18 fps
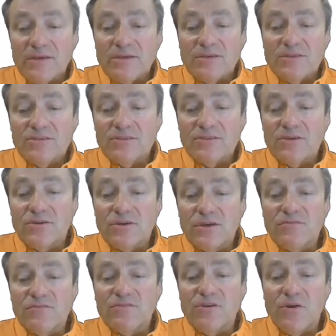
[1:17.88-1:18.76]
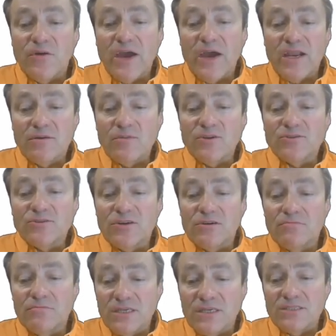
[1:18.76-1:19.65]
So if no animals
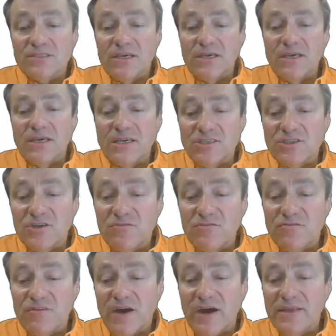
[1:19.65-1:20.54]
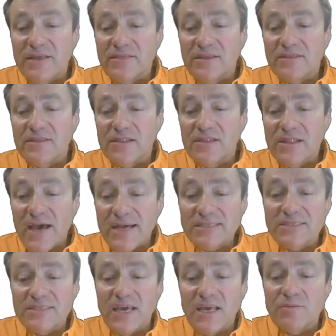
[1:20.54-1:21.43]
are missing, he should find that the
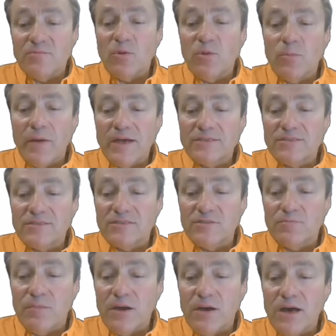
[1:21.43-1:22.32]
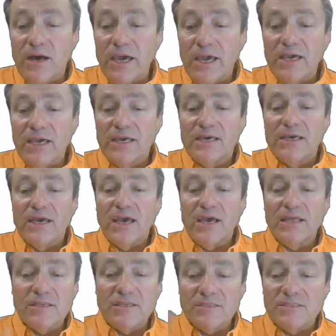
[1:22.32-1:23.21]
last animal passes by
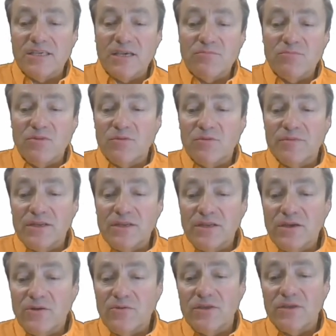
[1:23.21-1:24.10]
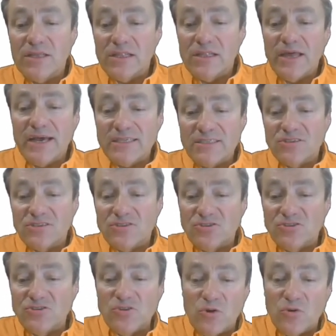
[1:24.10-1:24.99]
at the same moment when the last
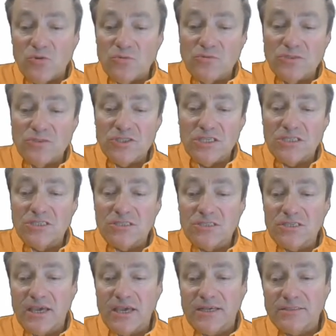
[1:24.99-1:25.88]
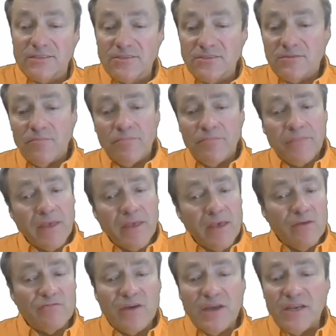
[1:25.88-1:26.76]
stone changes hands.
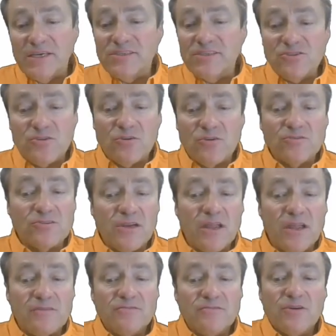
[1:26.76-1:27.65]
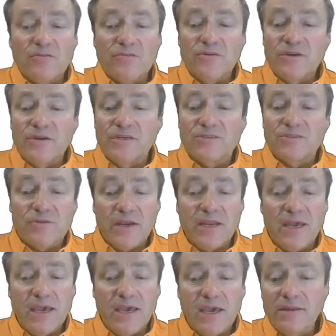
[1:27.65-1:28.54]
If any stones are left over in his
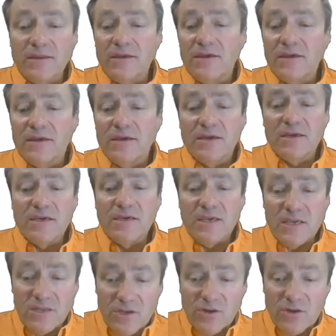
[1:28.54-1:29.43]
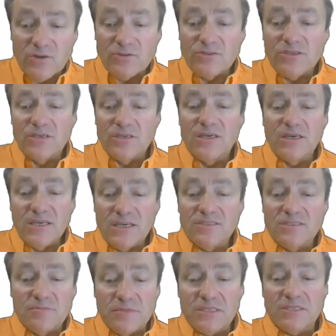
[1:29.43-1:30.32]
right hand, he knows
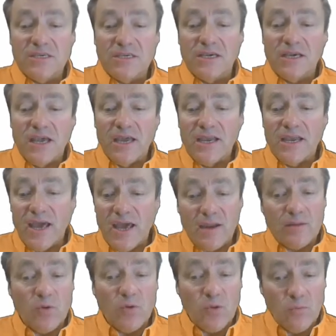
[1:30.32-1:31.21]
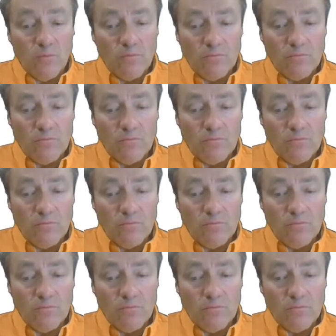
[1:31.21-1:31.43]
he's missing an animal.